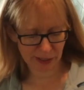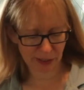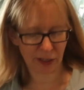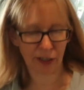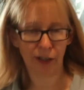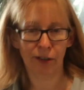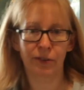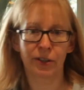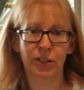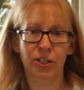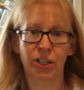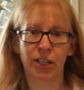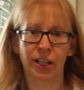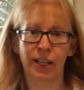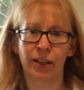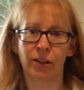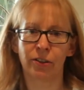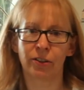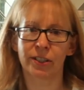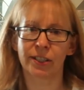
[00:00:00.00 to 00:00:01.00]
that I
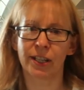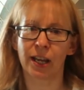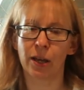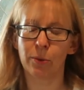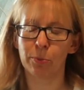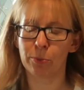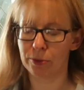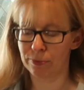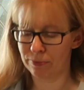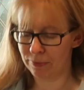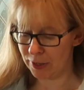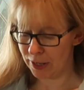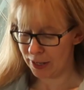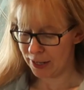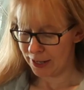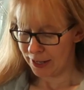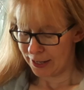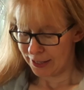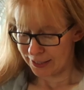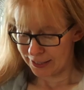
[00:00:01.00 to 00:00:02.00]
originally looked up
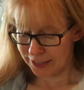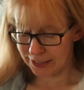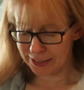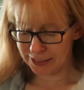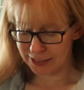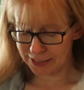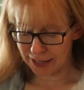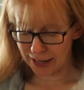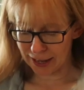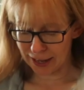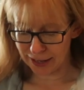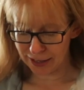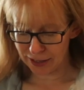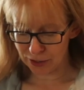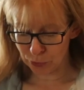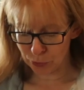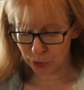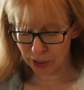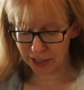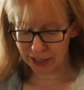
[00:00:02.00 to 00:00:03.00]
did
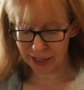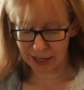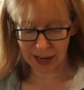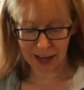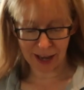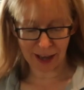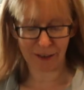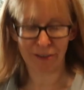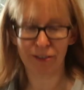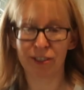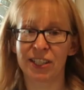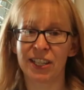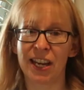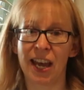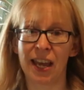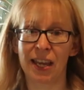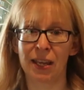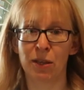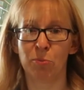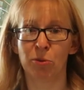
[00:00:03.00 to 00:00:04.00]
say 1.5
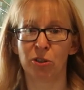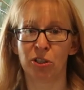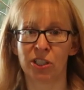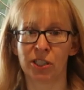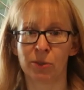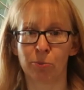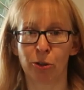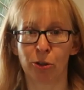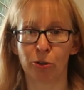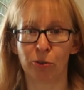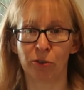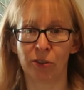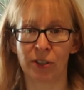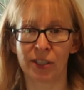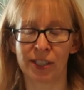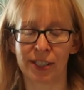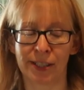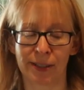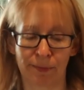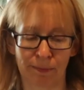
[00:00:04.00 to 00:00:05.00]

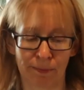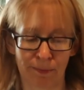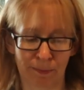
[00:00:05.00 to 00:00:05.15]
tablespoons.